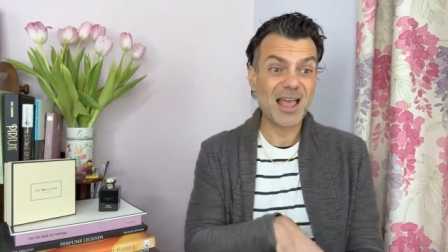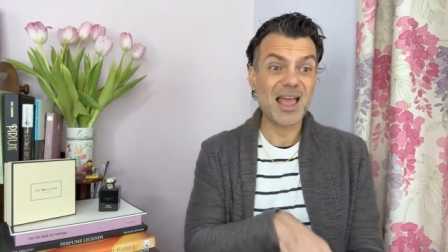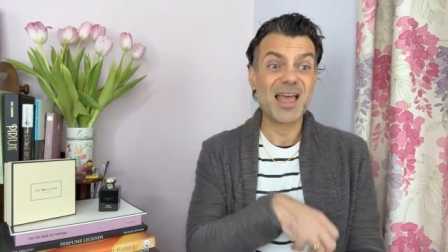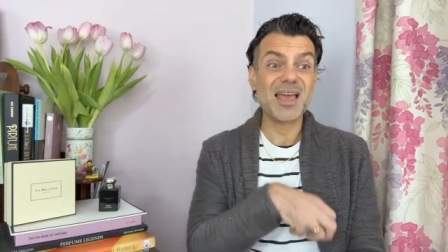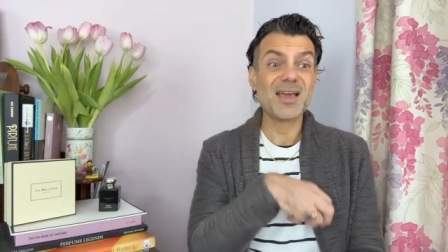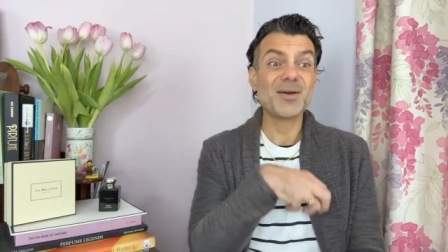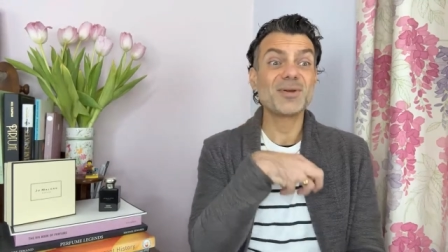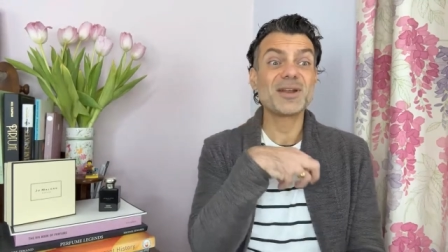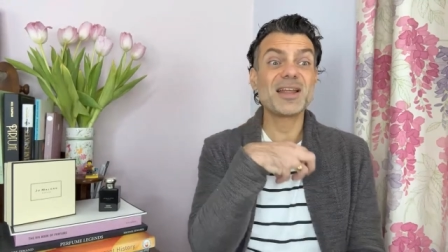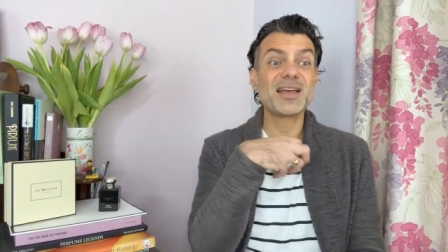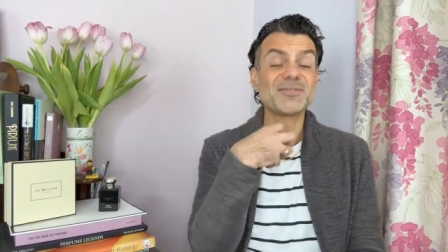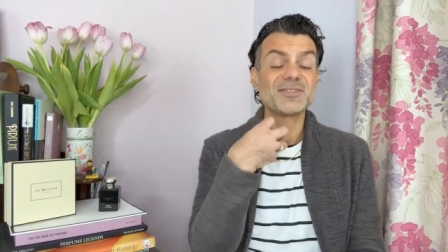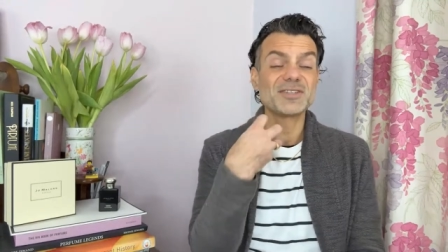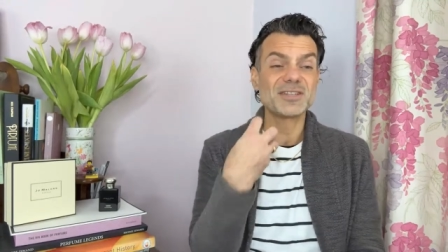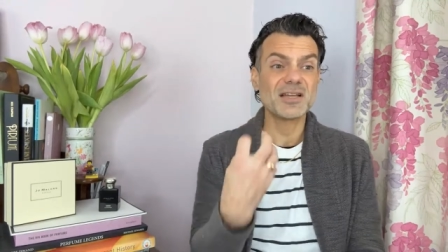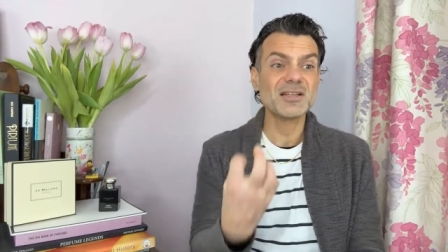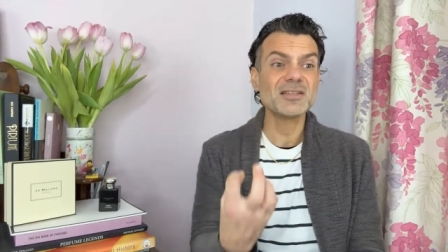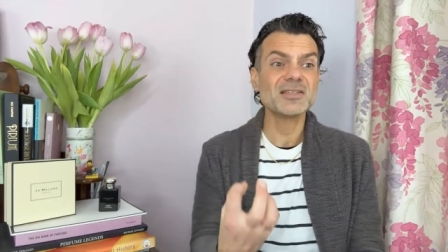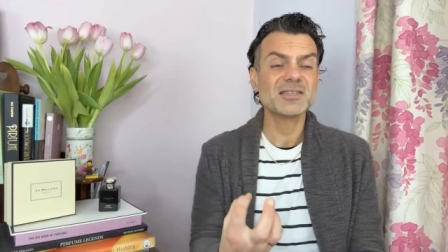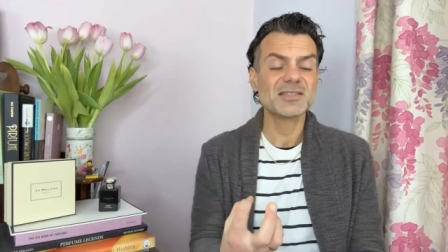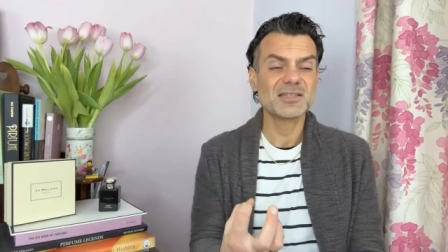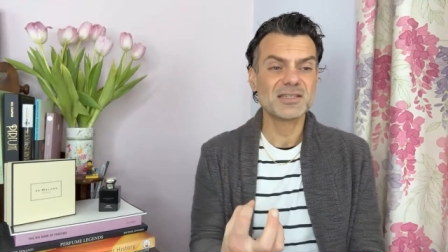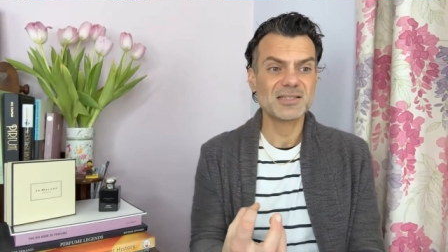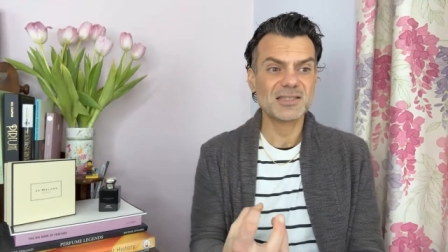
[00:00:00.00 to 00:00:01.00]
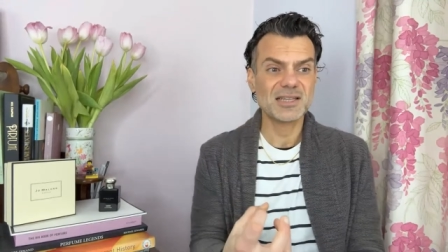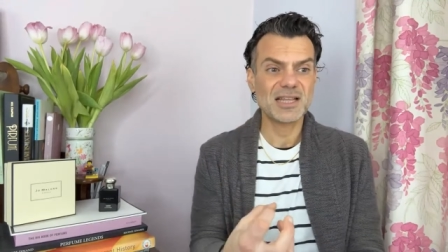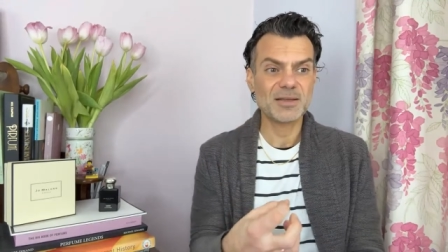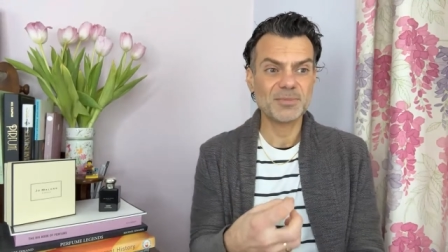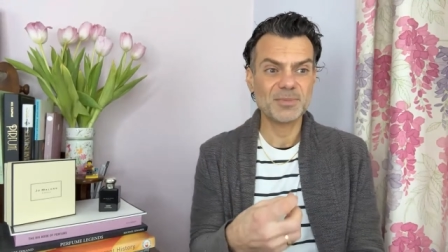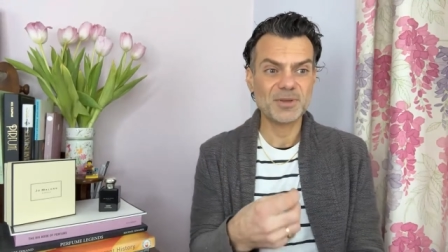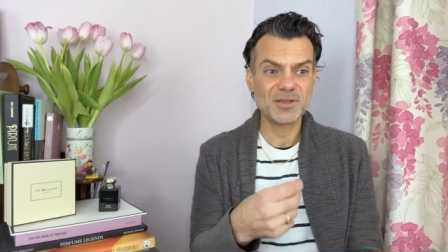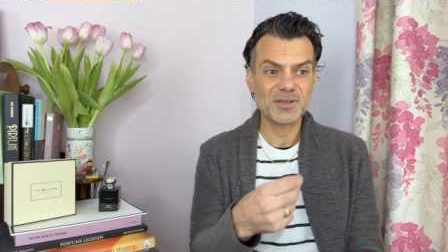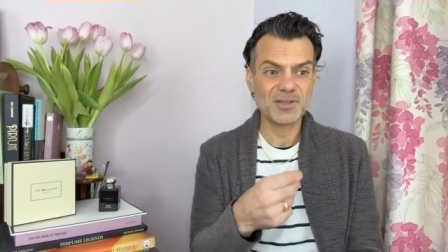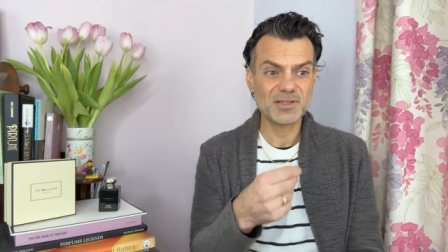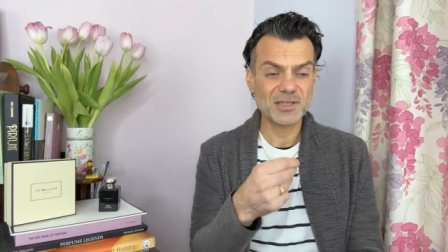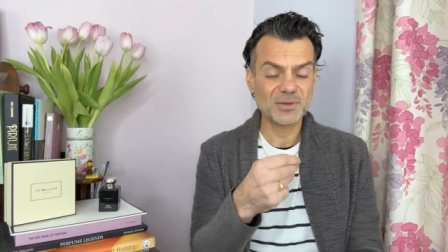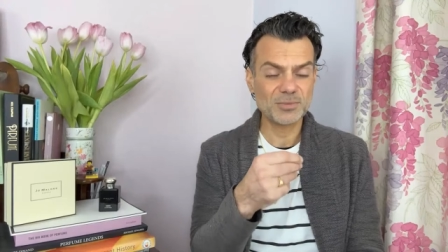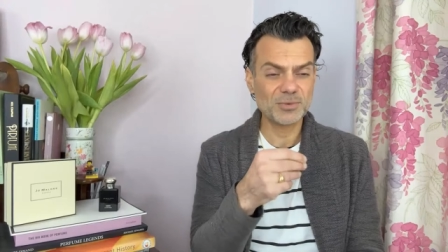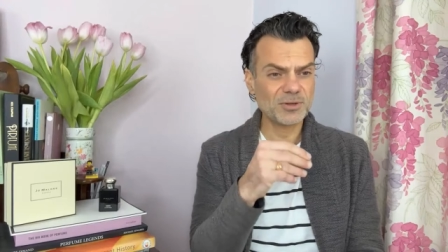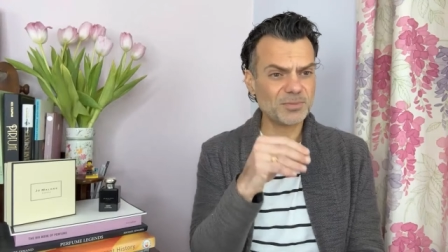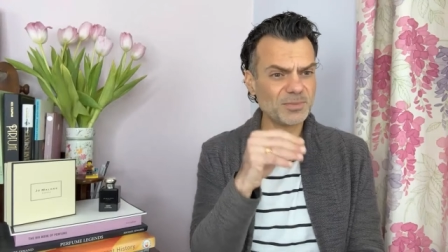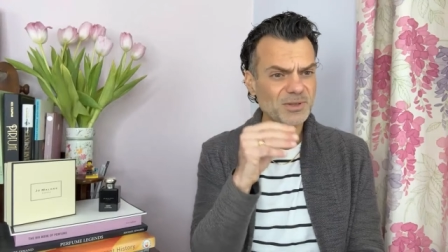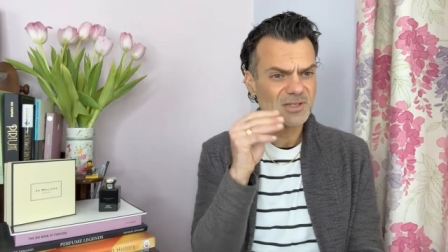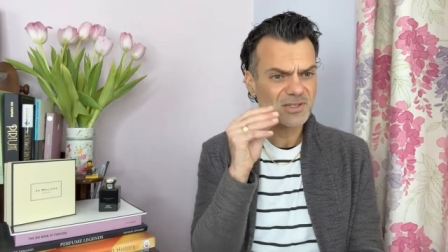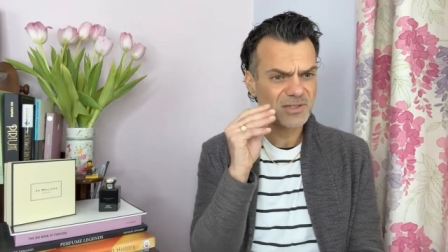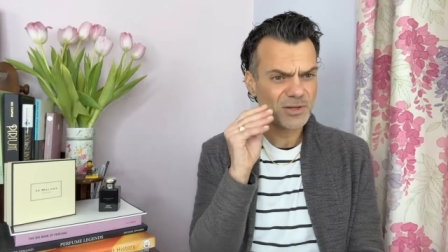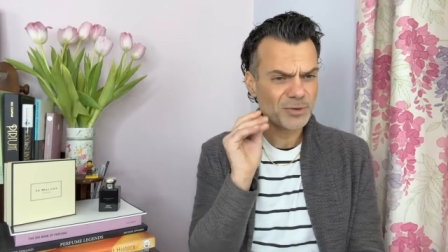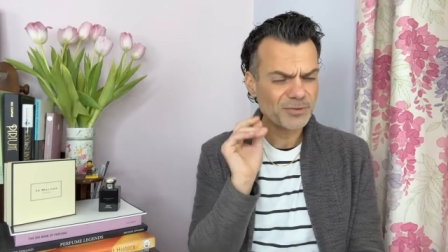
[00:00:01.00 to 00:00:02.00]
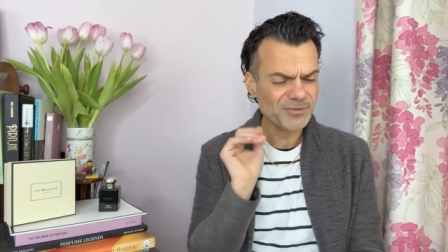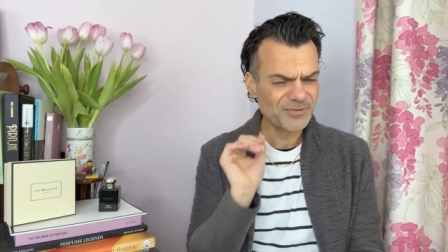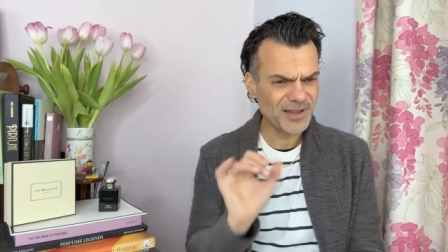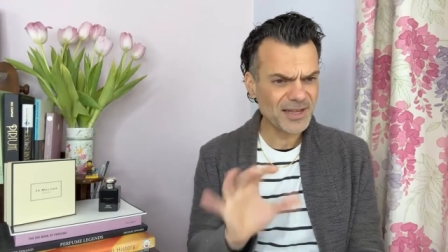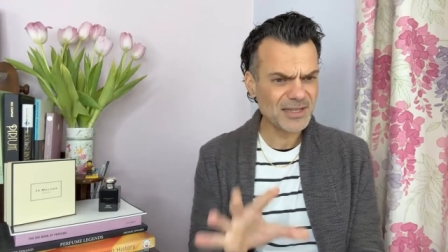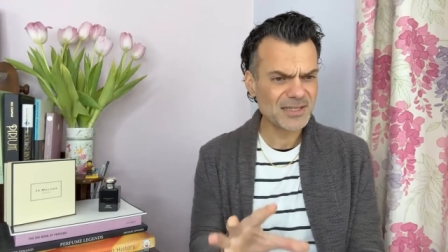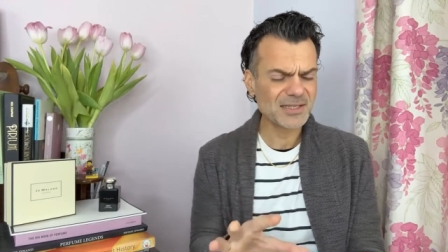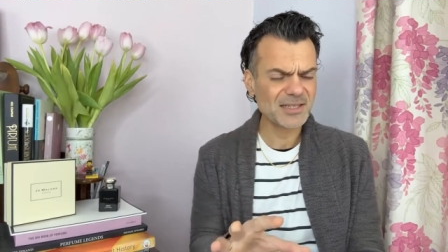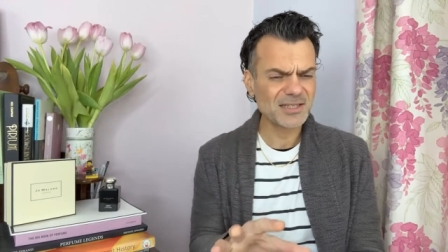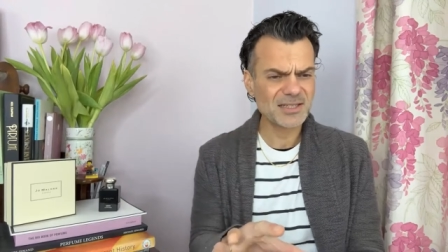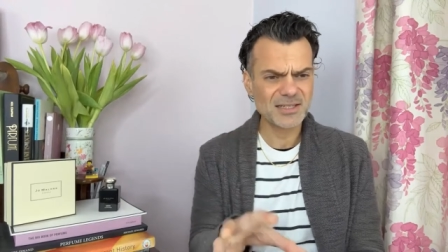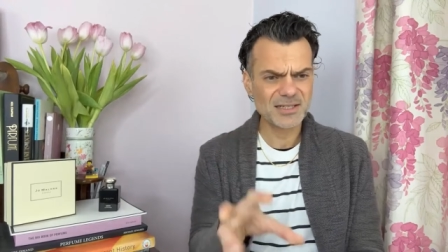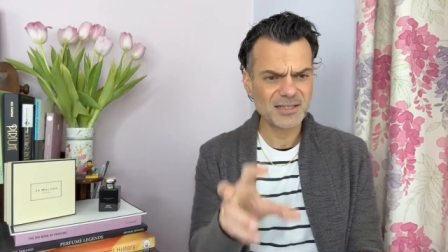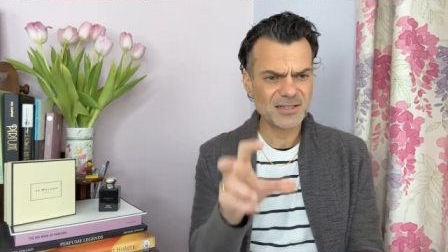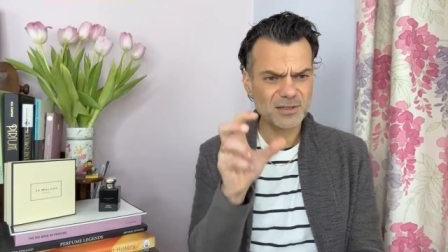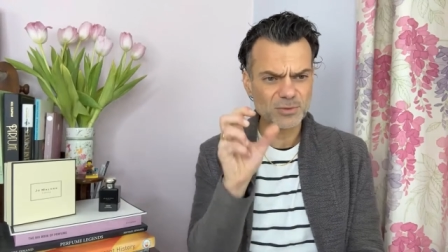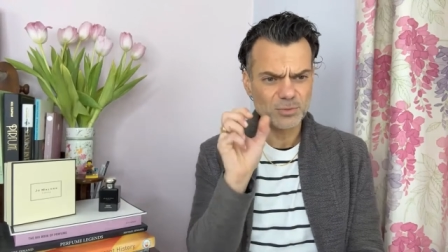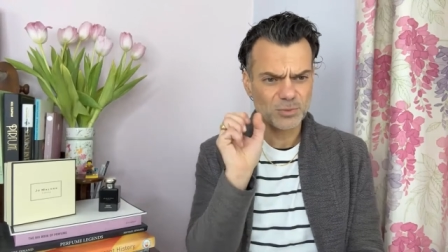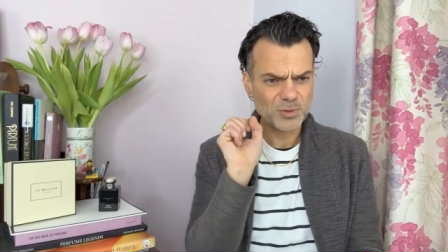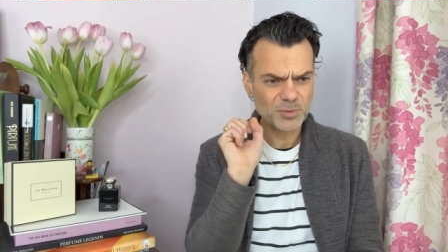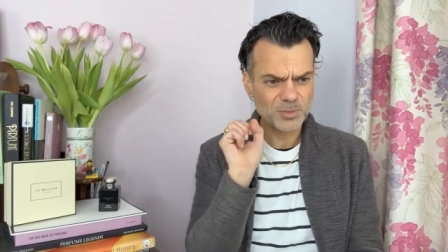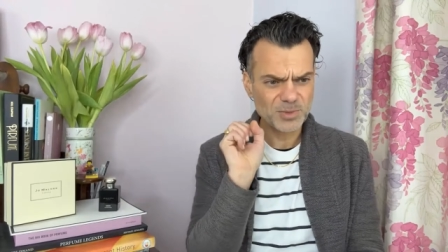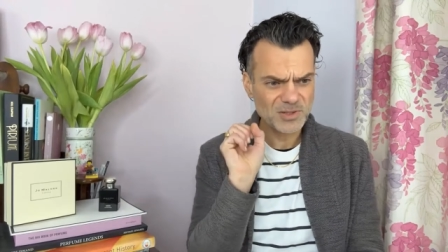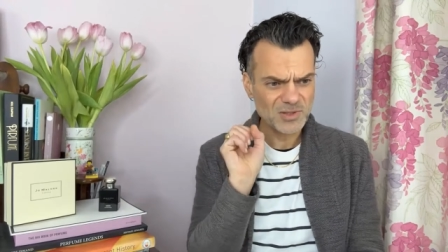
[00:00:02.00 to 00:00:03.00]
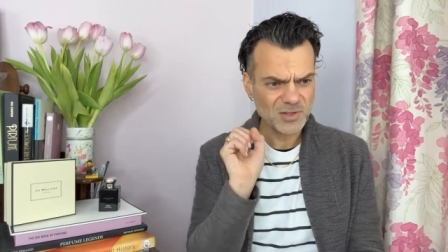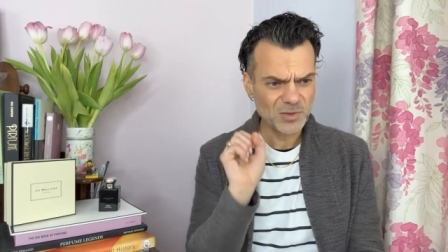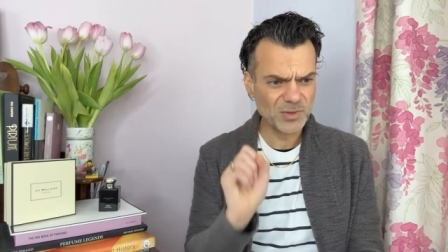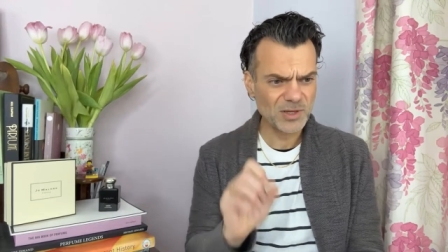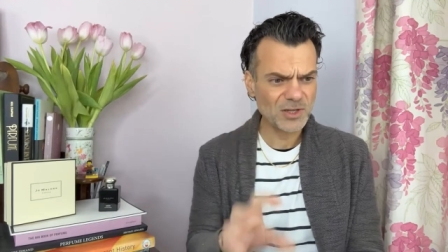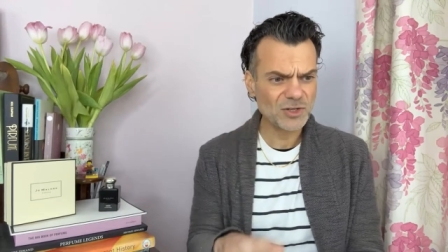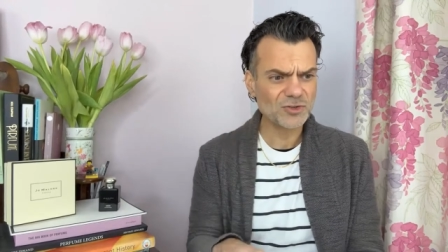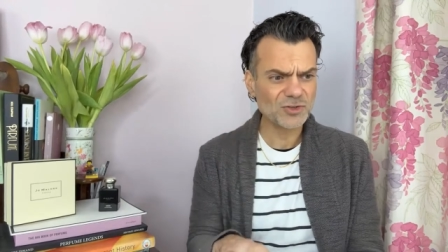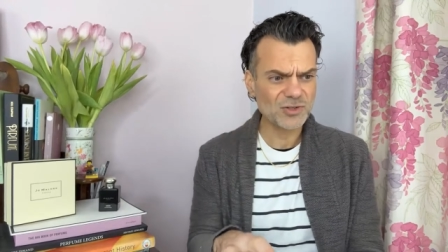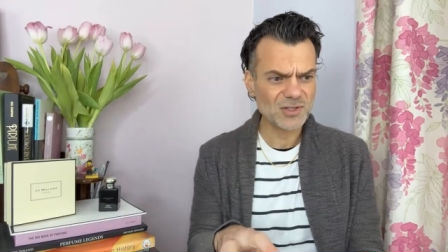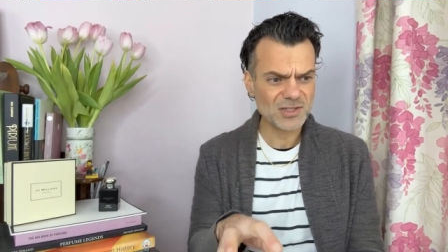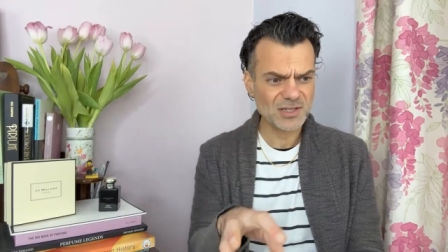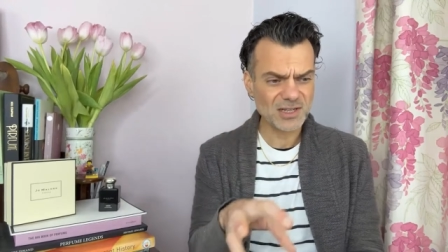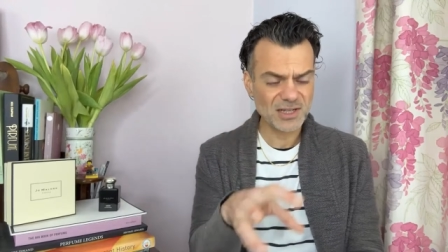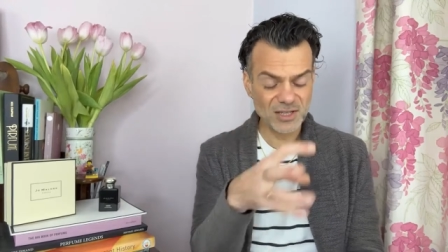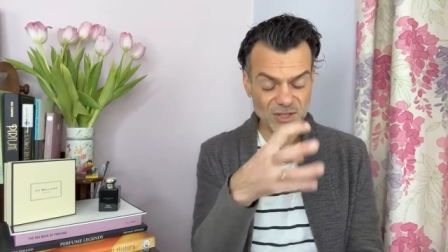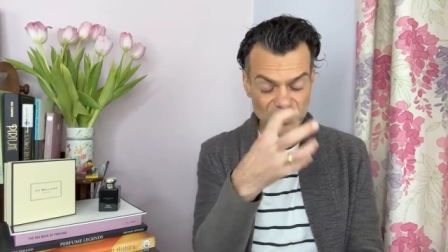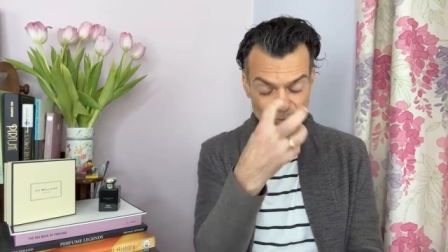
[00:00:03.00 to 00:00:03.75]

I would have tons to say because it would be so faceted, it would be so interesting.